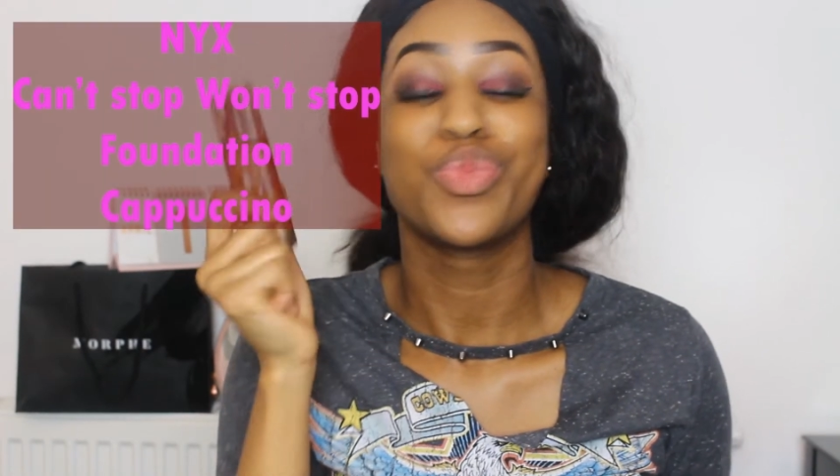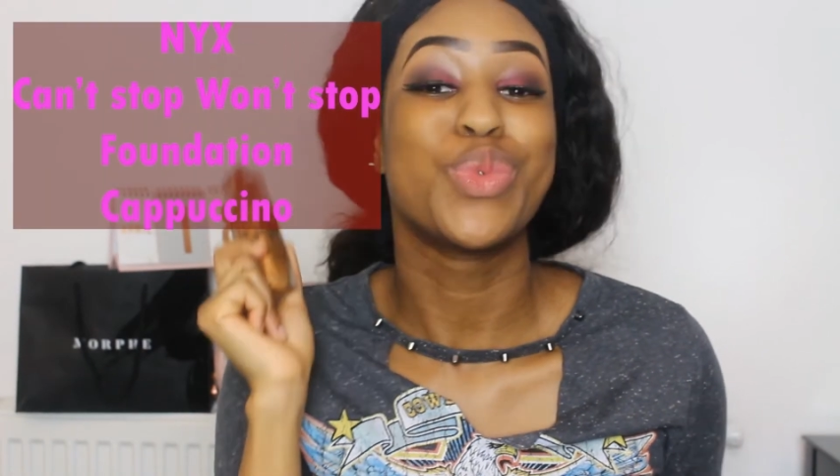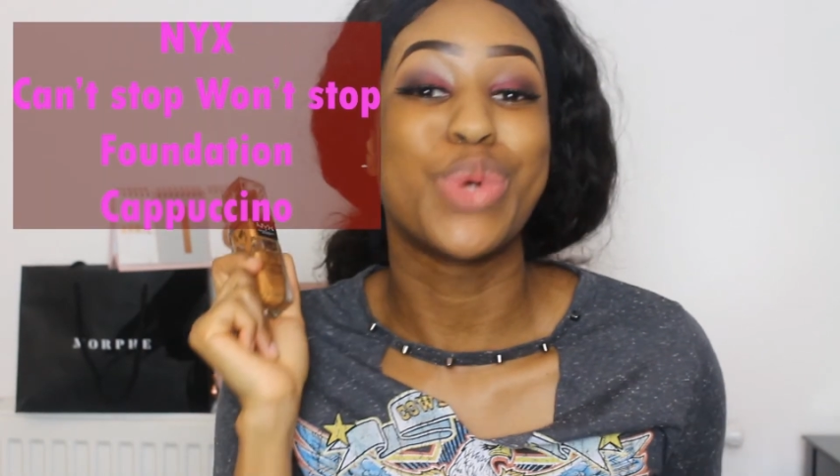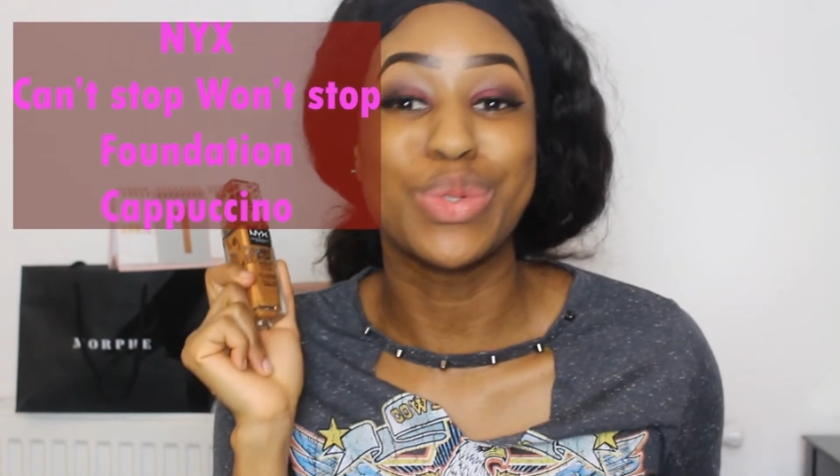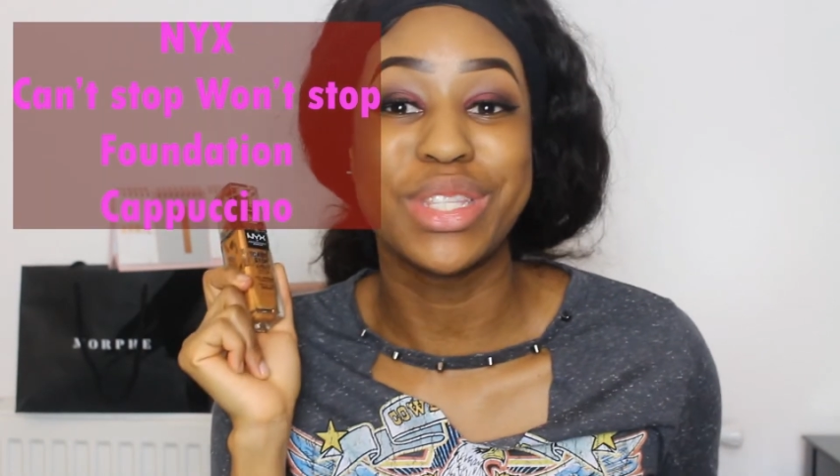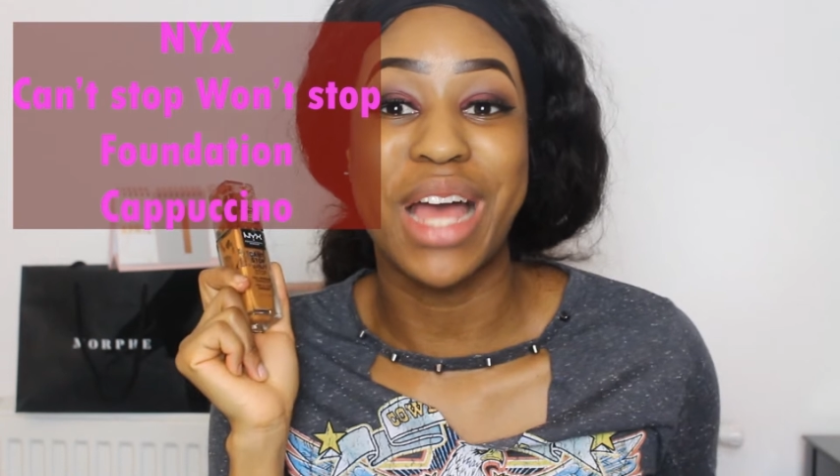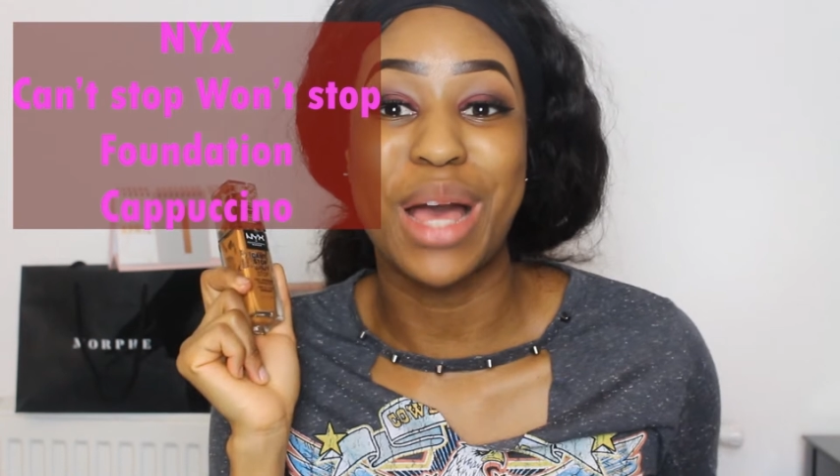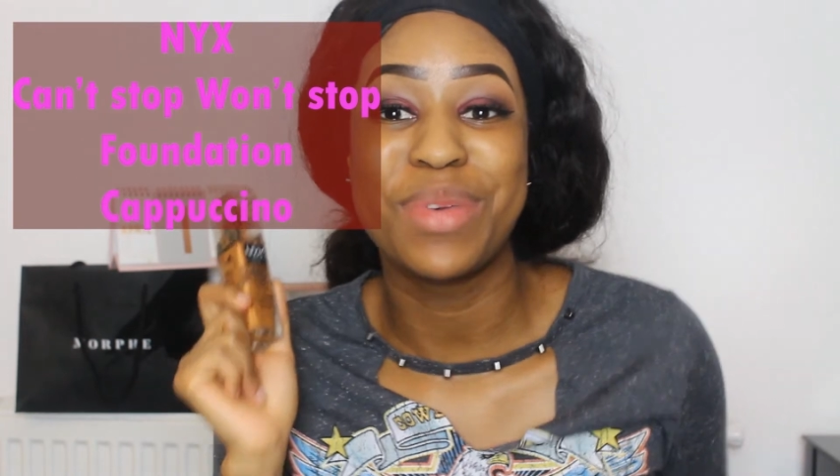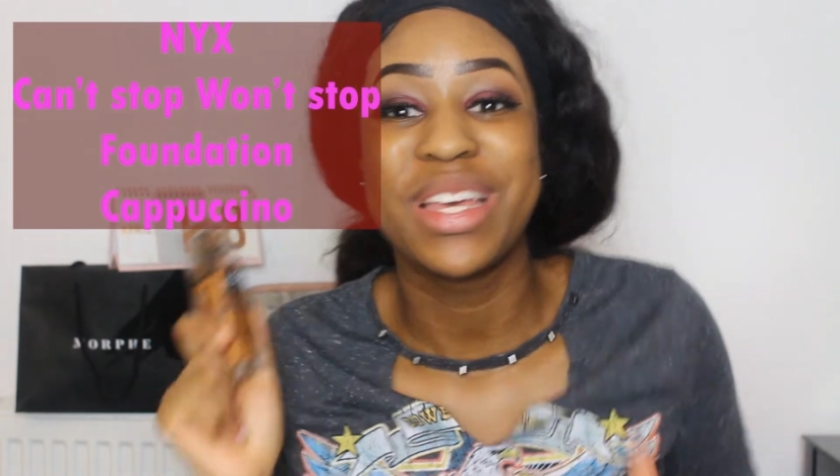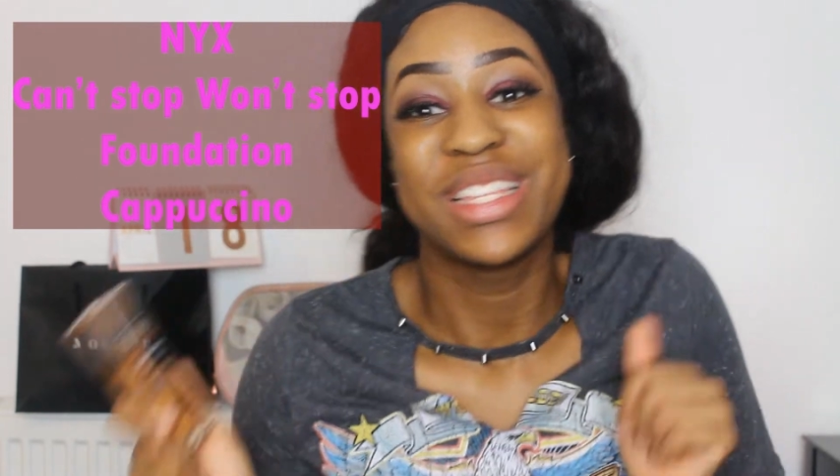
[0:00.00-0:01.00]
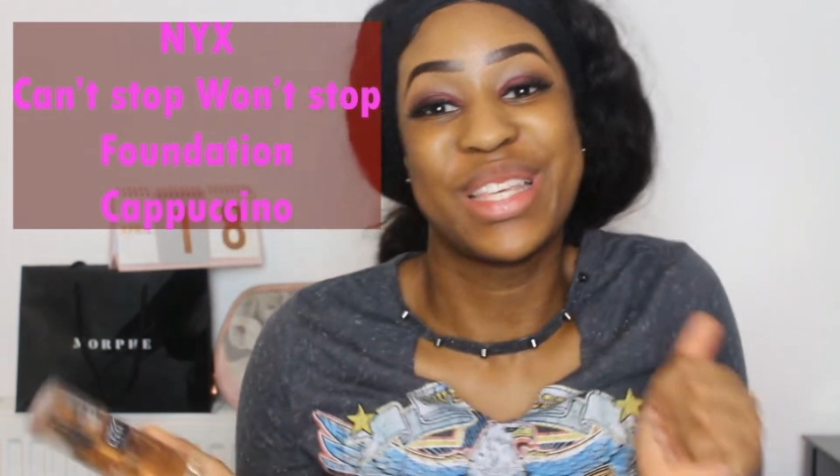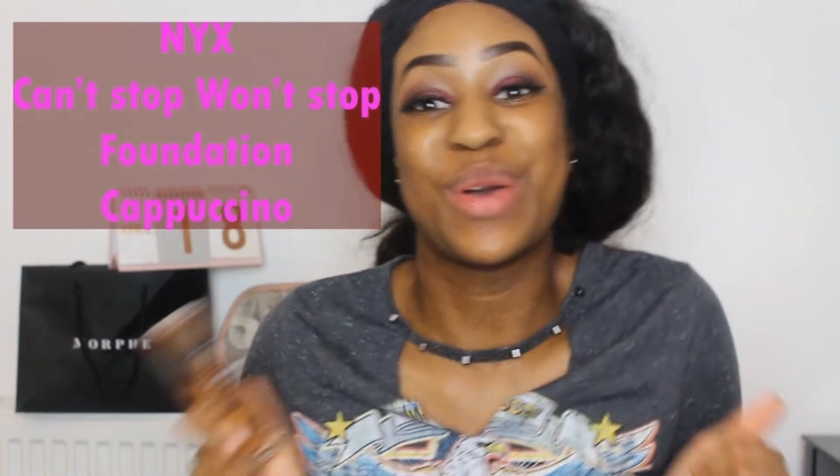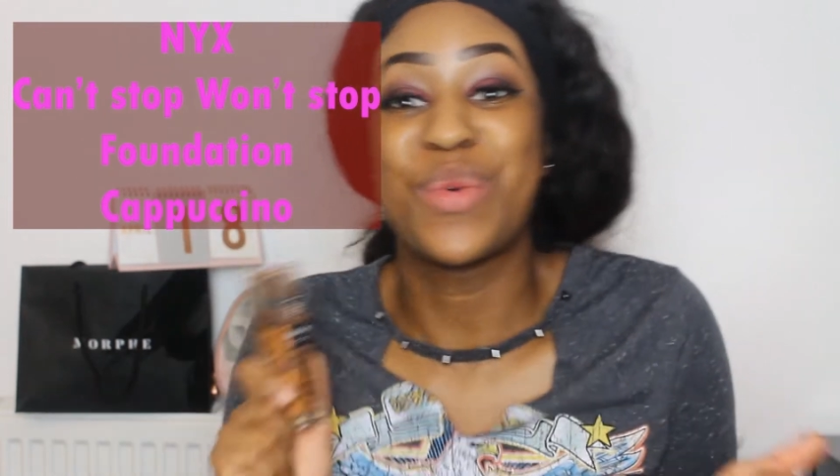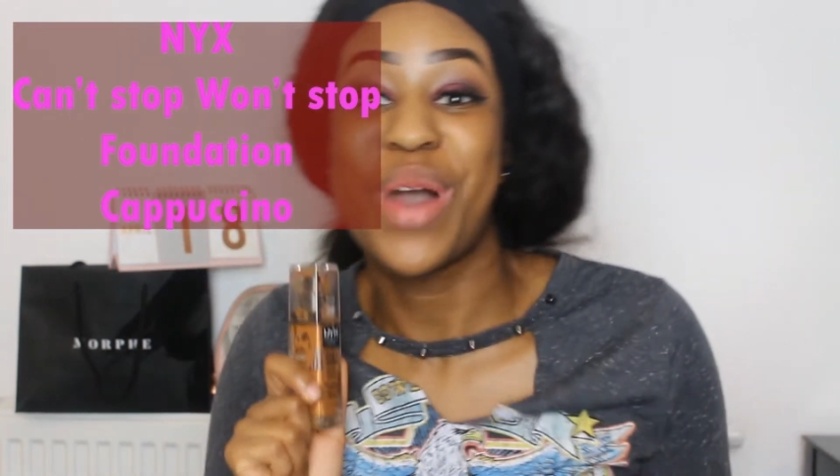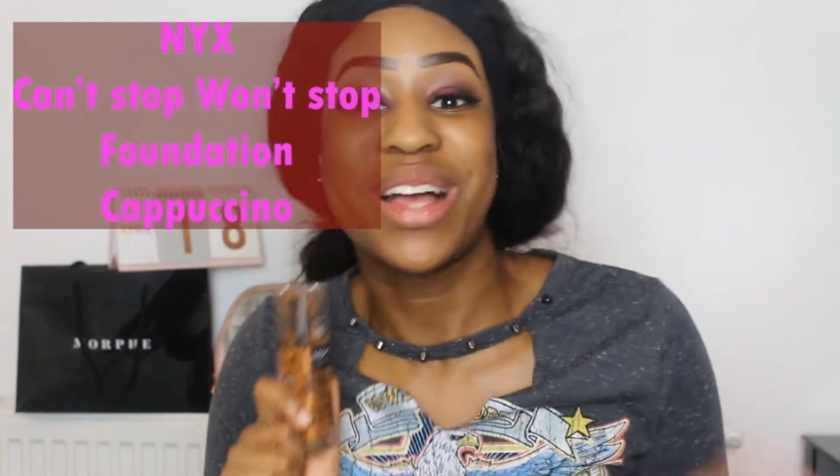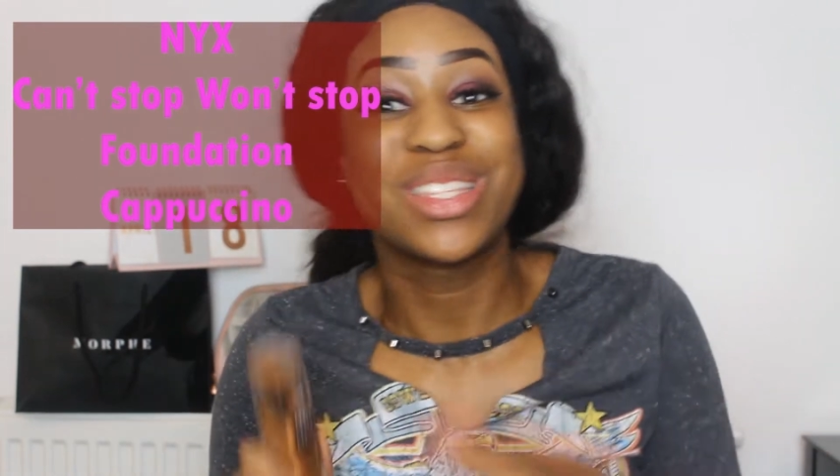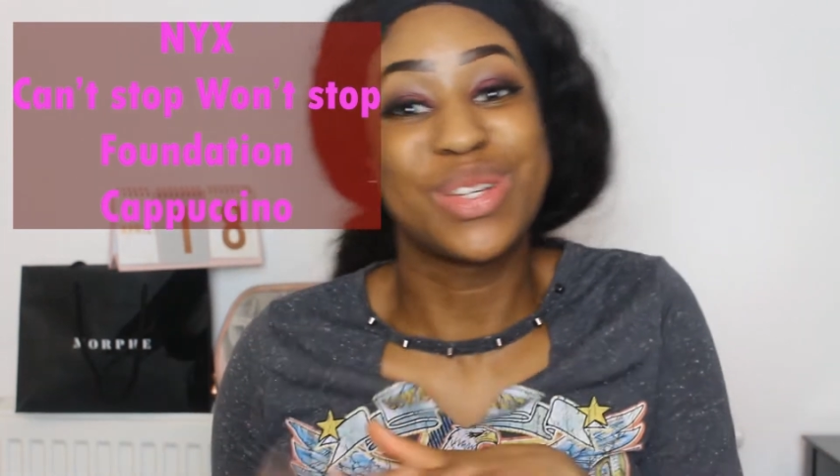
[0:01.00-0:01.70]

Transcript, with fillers: Won't Stop, Damn White